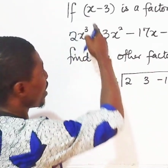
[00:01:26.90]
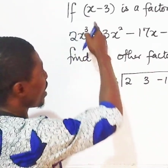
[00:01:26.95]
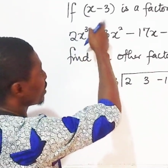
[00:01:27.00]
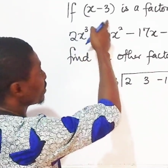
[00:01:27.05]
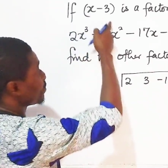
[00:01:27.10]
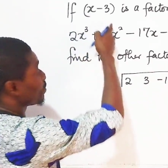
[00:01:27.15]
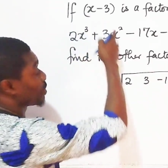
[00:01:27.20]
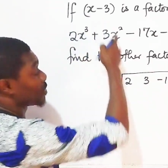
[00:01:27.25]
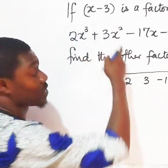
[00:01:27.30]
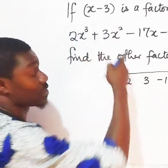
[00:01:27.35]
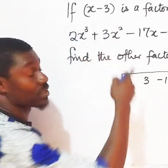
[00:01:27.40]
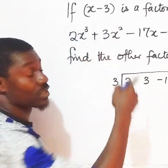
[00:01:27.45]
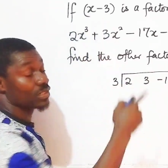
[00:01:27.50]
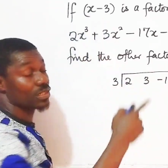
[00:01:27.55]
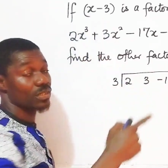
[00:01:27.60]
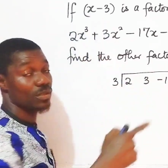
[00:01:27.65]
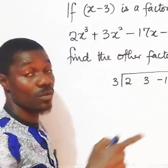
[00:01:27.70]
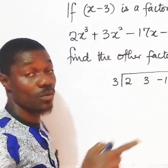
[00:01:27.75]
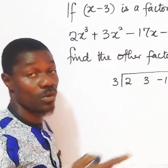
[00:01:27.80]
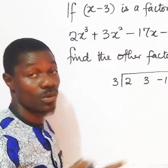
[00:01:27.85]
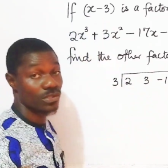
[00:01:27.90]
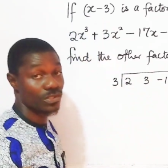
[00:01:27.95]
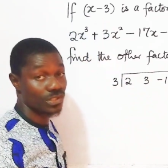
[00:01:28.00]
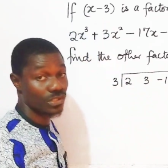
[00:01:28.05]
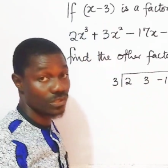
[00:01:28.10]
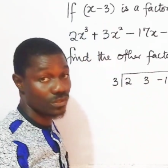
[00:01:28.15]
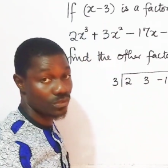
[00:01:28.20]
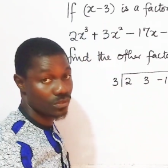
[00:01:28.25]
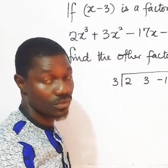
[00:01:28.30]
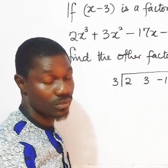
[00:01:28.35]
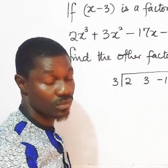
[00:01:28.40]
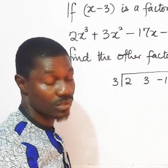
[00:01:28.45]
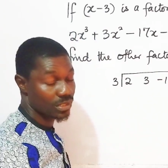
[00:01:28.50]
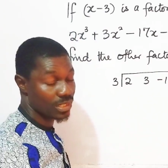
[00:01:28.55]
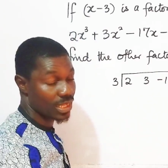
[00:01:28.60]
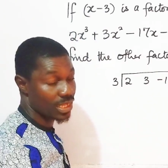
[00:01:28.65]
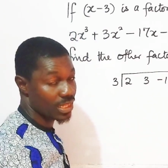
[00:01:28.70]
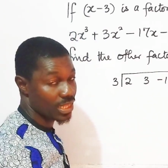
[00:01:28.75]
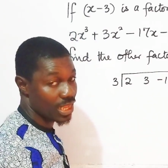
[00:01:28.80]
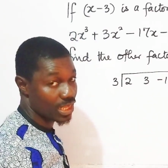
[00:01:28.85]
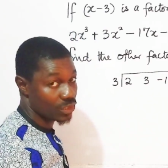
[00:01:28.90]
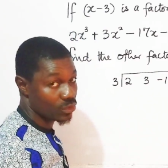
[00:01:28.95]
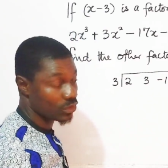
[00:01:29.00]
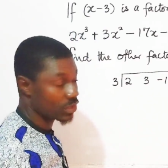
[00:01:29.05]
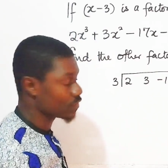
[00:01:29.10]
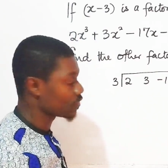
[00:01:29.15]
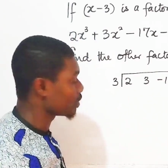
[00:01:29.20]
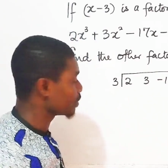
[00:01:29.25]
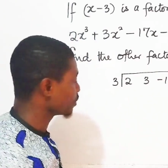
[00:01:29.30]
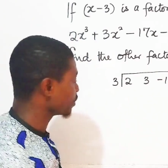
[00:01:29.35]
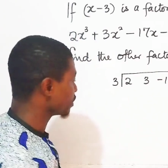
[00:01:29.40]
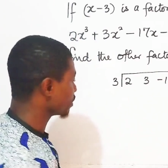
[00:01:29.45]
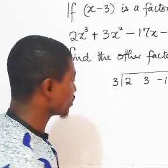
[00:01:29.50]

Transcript: plus 3 equals 0, then x will give us